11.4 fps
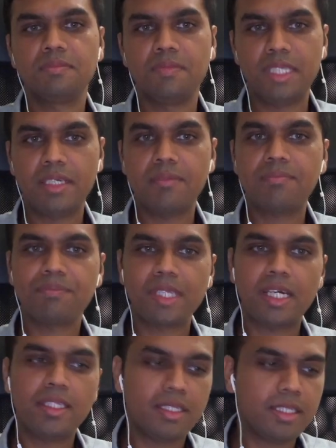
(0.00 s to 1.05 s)
Yeah,
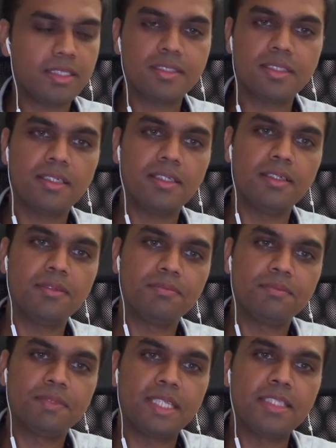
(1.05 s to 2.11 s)
I think that's a
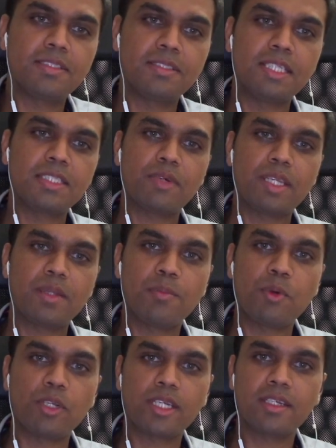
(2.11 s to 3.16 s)
very
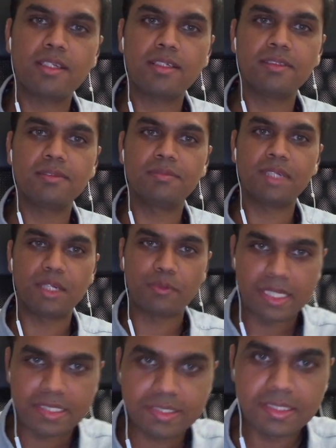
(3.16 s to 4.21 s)
important
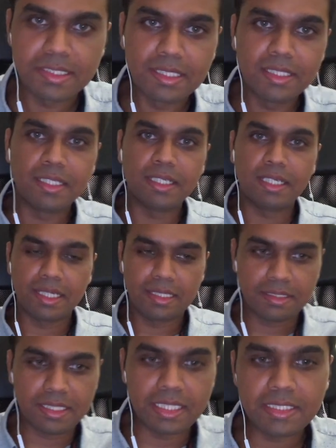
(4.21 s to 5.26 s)
advice.
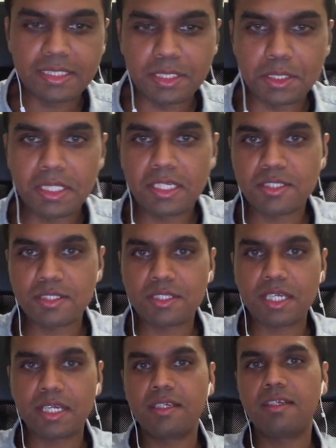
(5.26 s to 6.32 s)
And getting these integrations
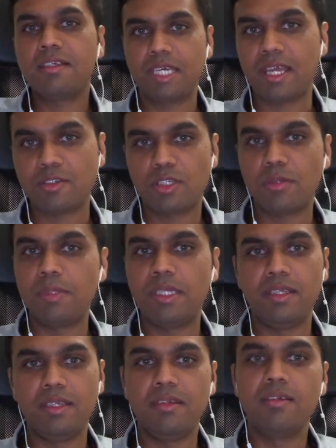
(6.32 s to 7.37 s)
right can actually
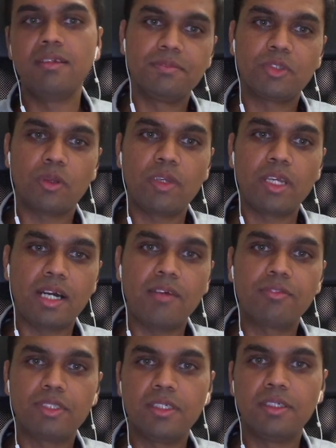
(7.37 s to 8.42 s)
be solving
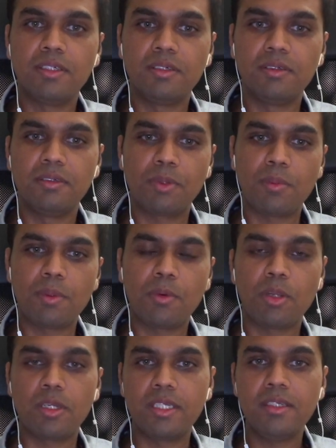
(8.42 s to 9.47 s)
half the problem
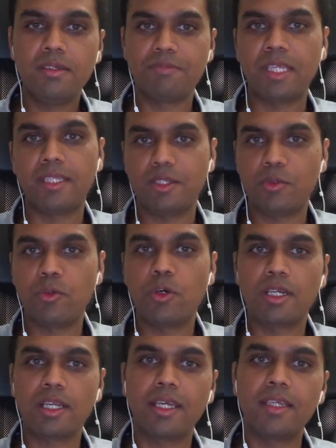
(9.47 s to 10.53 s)
already, and then you've
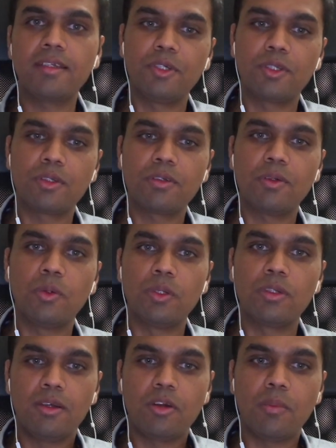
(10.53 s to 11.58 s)
got like your
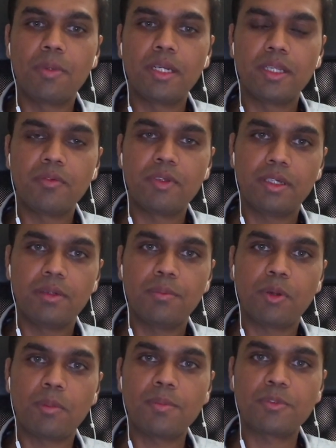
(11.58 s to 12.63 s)
core competitive
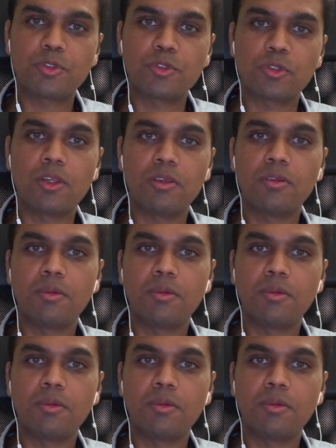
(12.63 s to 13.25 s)
problems to solve.